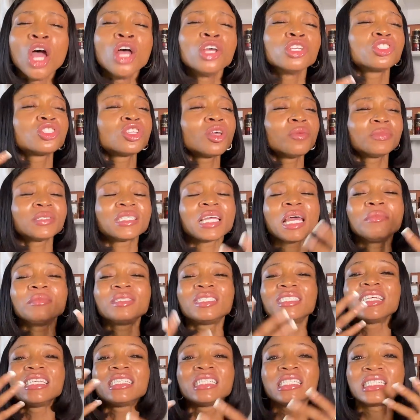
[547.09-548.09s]

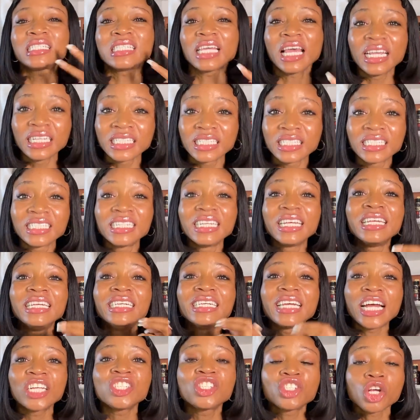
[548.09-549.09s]
Sometimes the scent, the
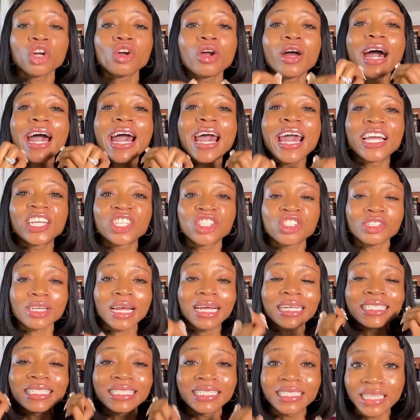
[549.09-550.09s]
natural
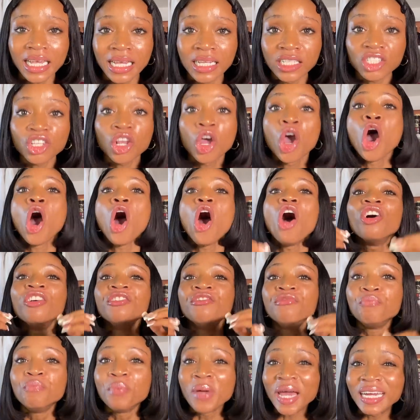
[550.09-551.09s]
extract scent
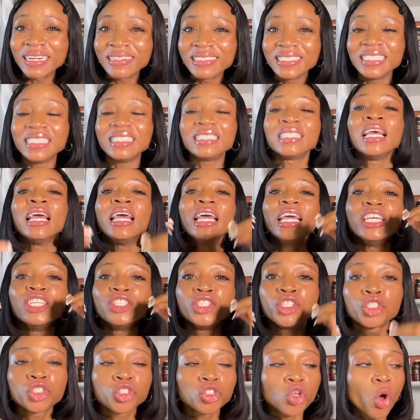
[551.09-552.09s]
of berries in
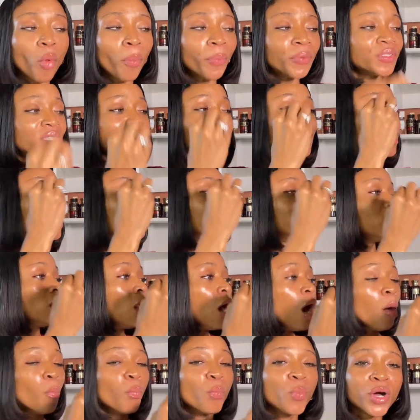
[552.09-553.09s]
soaps, in
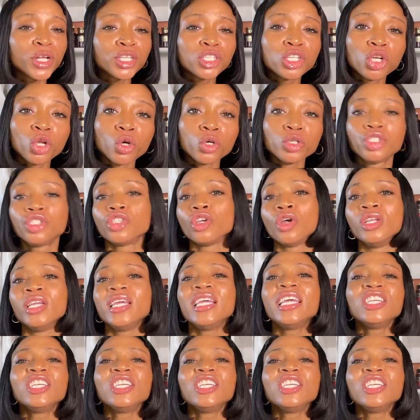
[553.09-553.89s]
body lotion,